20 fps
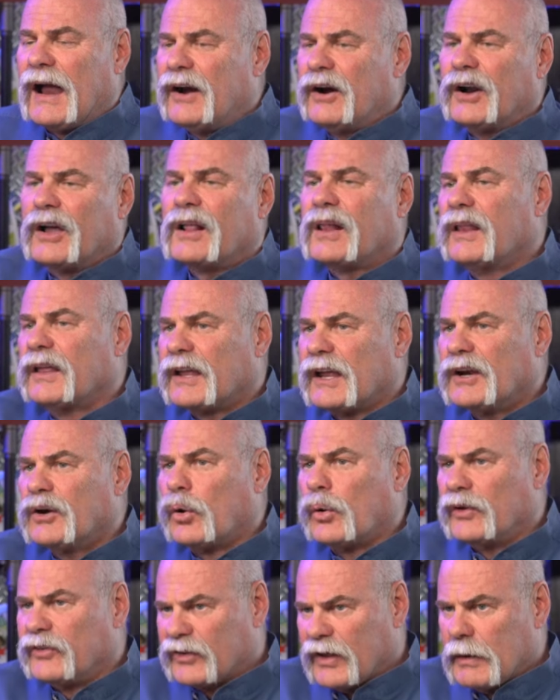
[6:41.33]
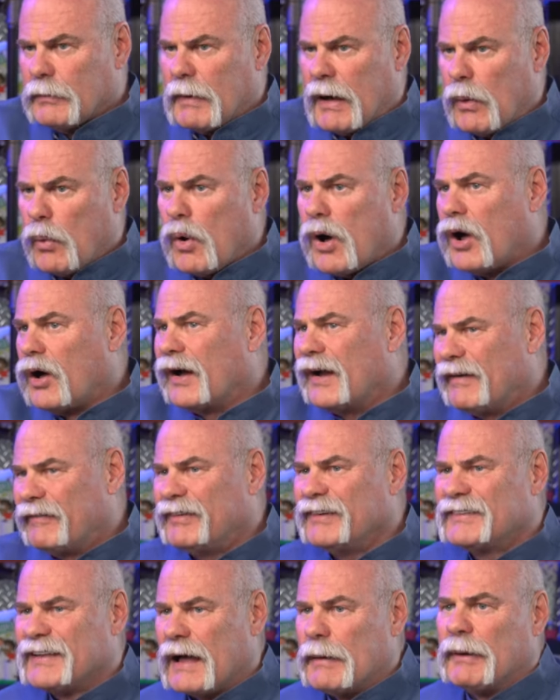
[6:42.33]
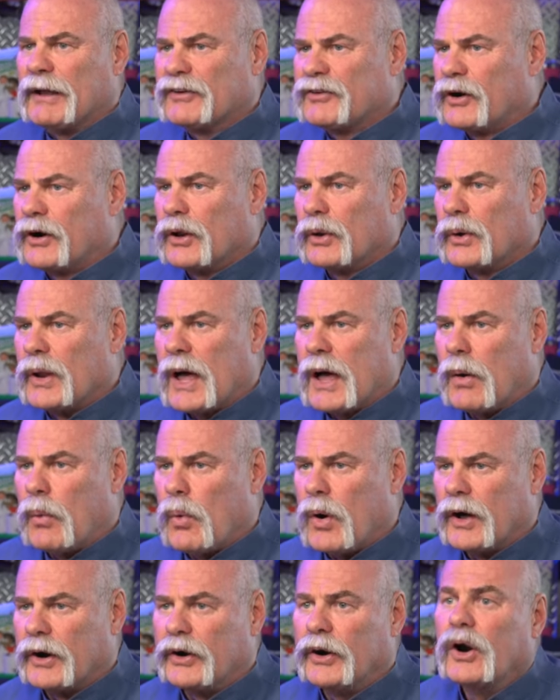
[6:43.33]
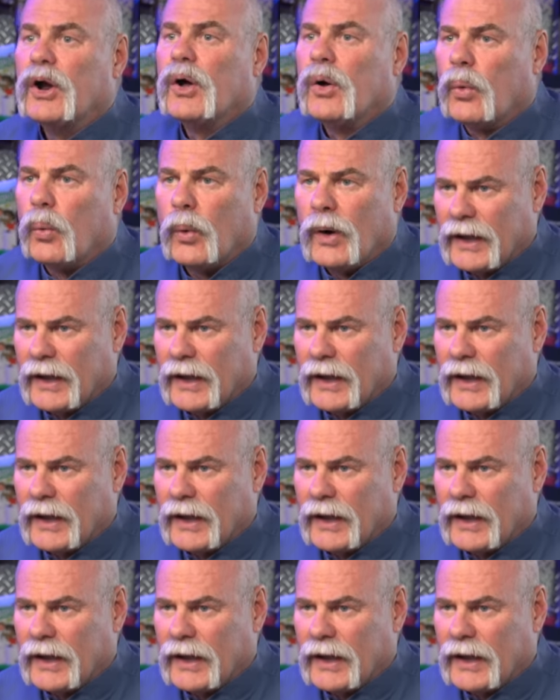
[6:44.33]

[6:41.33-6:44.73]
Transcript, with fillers: I hear a clicking noise in my wall every time I turn on hot water.